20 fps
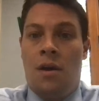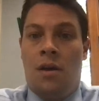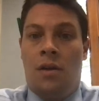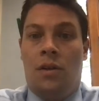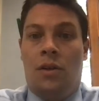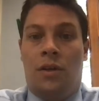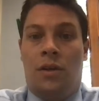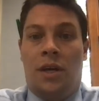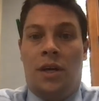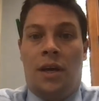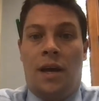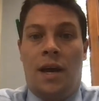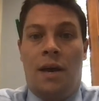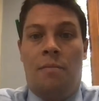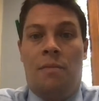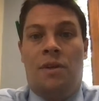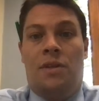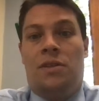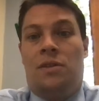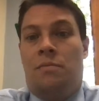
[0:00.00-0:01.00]
Looking
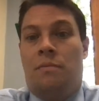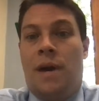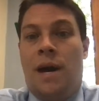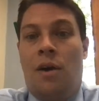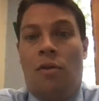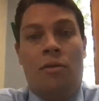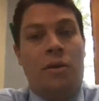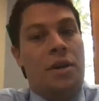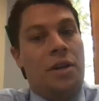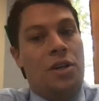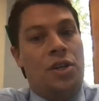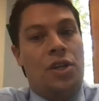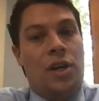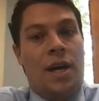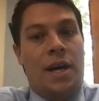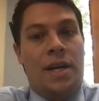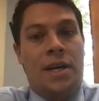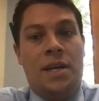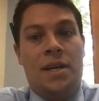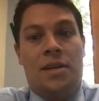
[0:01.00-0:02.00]
at Mrs. Mowry in
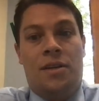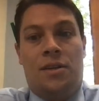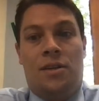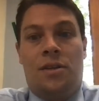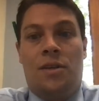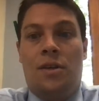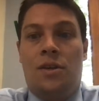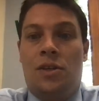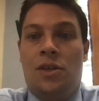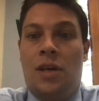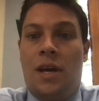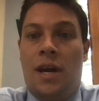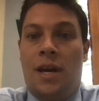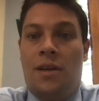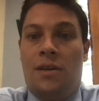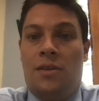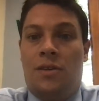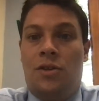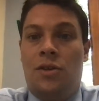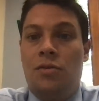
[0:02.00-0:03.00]
Chinese, she
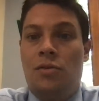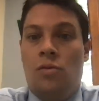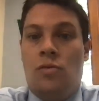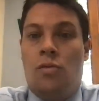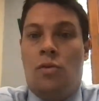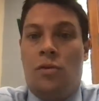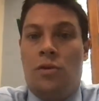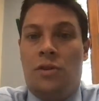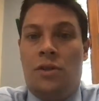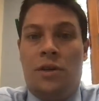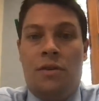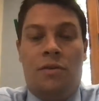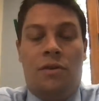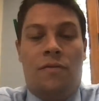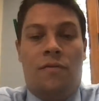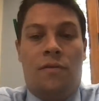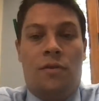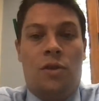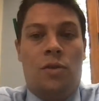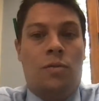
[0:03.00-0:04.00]
has 2 awards here, and
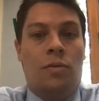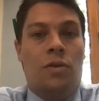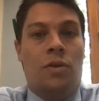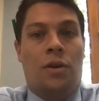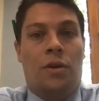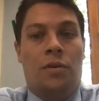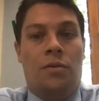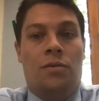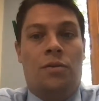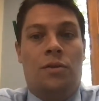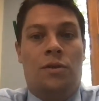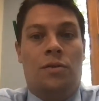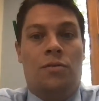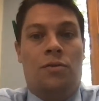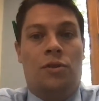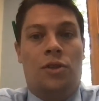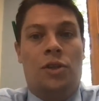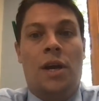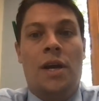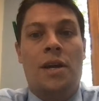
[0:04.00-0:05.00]
the first one goes
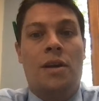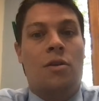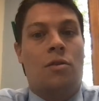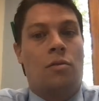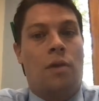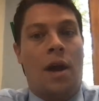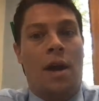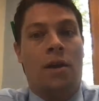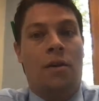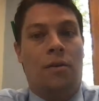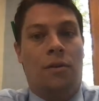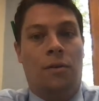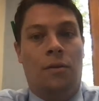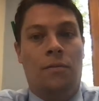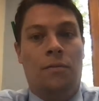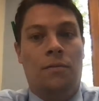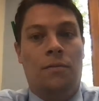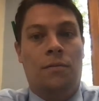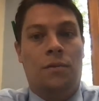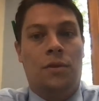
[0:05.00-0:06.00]
to Shay
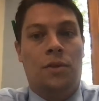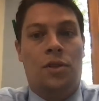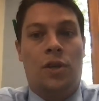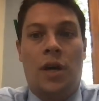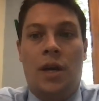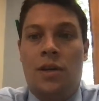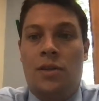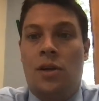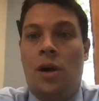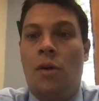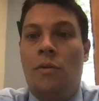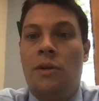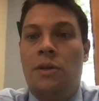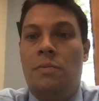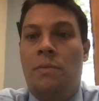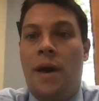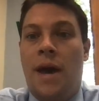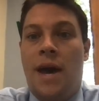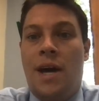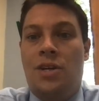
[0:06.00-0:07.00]
Crandall. Shay is
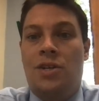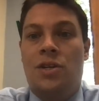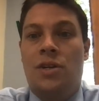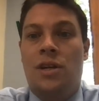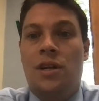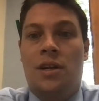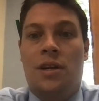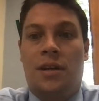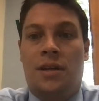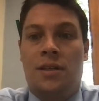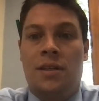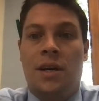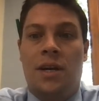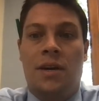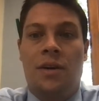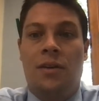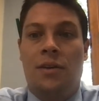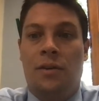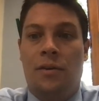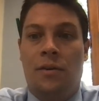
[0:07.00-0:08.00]
always passionate and
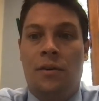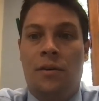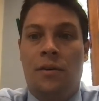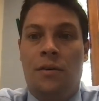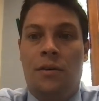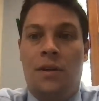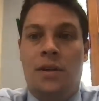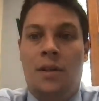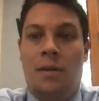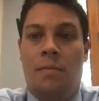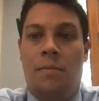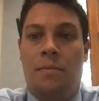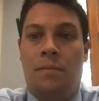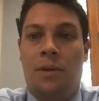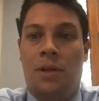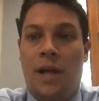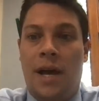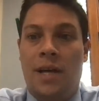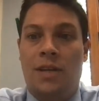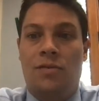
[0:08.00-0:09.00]
excited to learn. In the
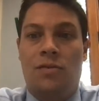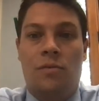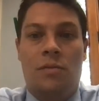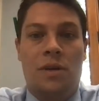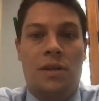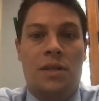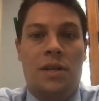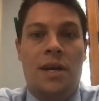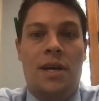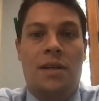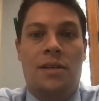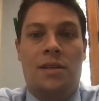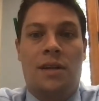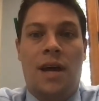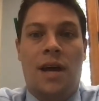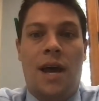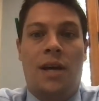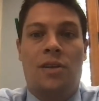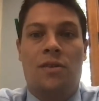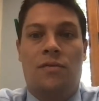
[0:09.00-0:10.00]
classroom, he takes
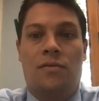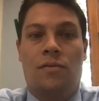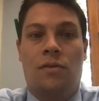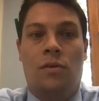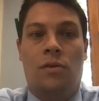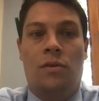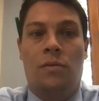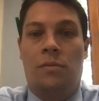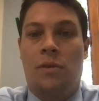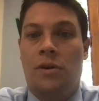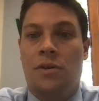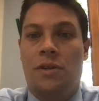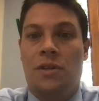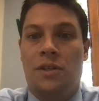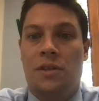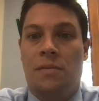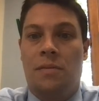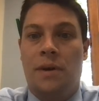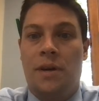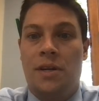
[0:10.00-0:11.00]
an active role in
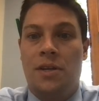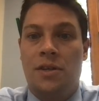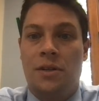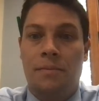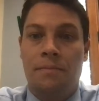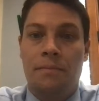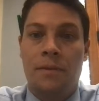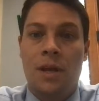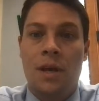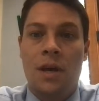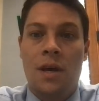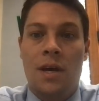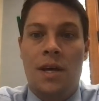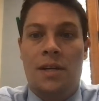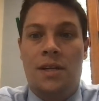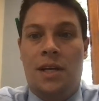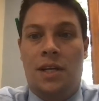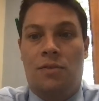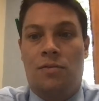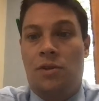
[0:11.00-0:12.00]
participation.
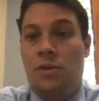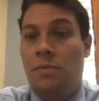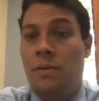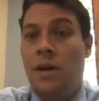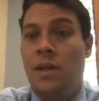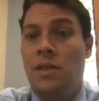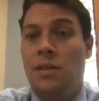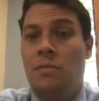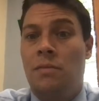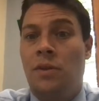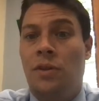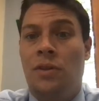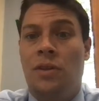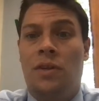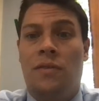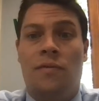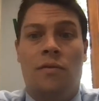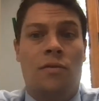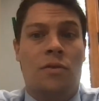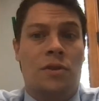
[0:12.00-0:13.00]
He takes
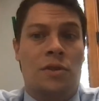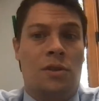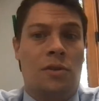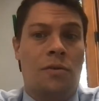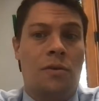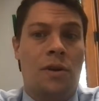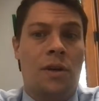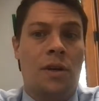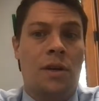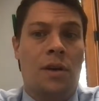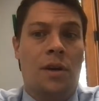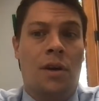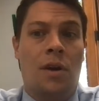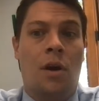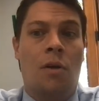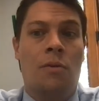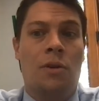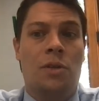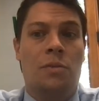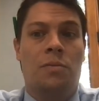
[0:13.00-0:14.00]
responsibility for his learning and
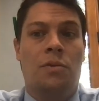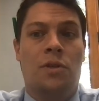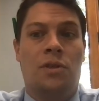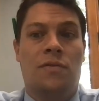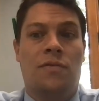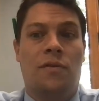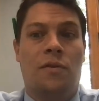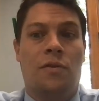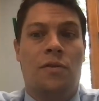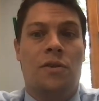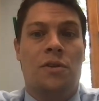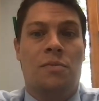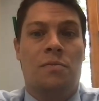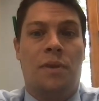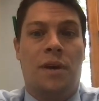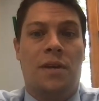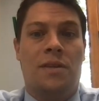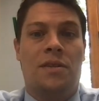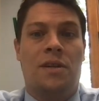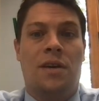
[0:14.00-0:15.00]
always puts forth his
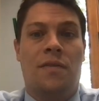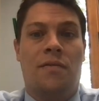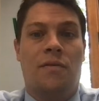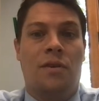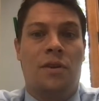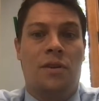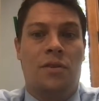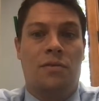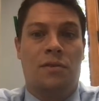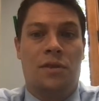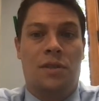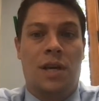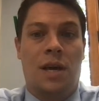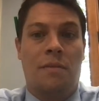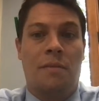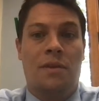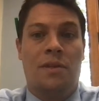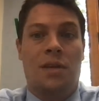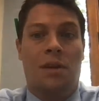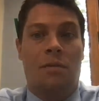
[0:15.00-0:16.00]
best effort into
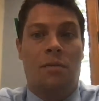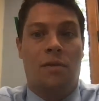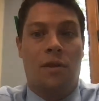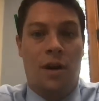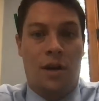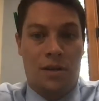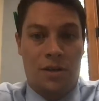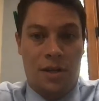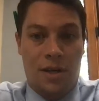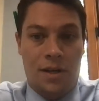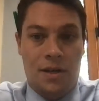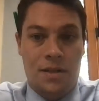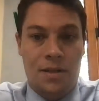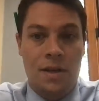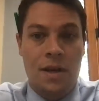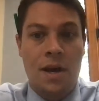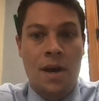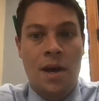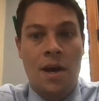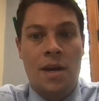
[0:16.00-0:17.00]
assignments and
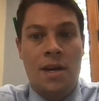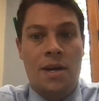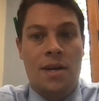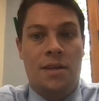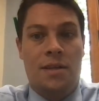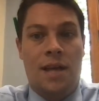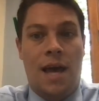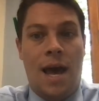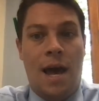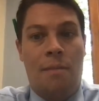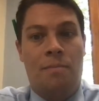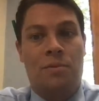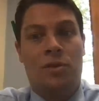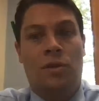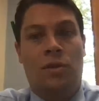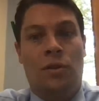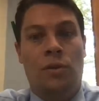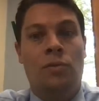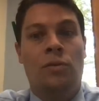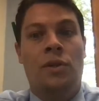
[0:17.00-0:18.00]
projects. He is
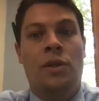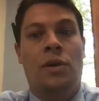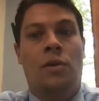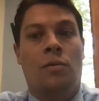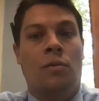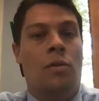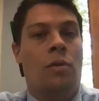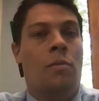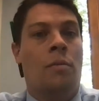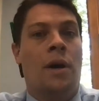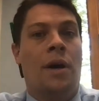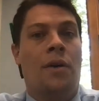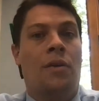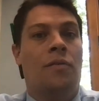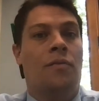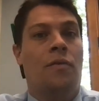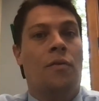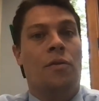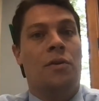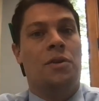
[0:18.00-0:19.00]
absolutely a role
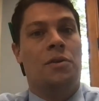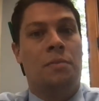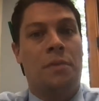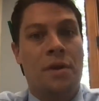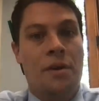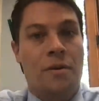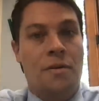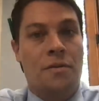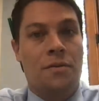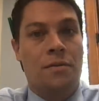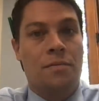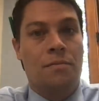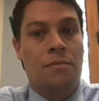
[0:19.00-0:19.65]
model for his peers.